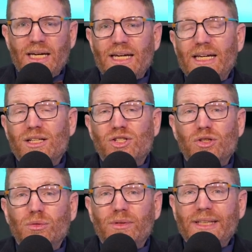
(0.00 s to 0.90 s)
is
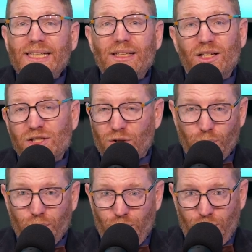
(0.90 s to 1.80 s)
to lead us
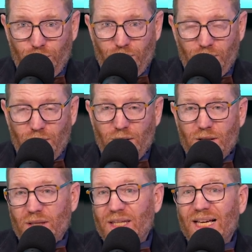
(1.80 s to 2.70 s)
through
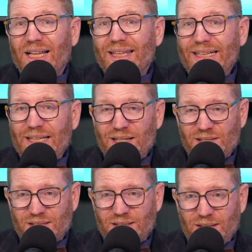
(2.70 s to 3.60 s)
the
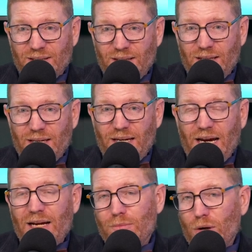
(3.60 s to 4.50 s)
cleanest
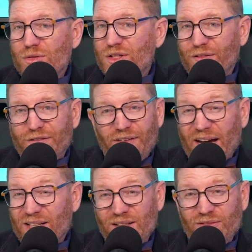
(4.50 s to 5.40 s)
and most
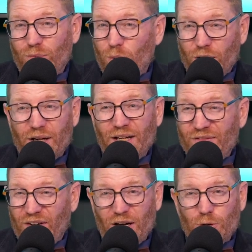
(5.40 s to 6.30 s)
effective work
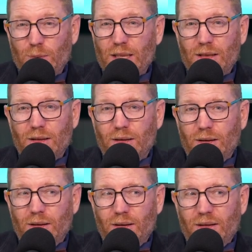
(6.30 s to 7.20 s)
environment
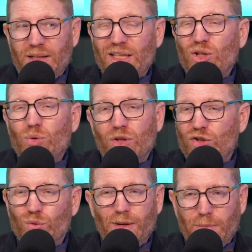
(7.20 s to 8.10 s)
that you could
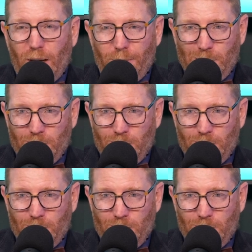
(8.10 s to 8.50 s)
dream up.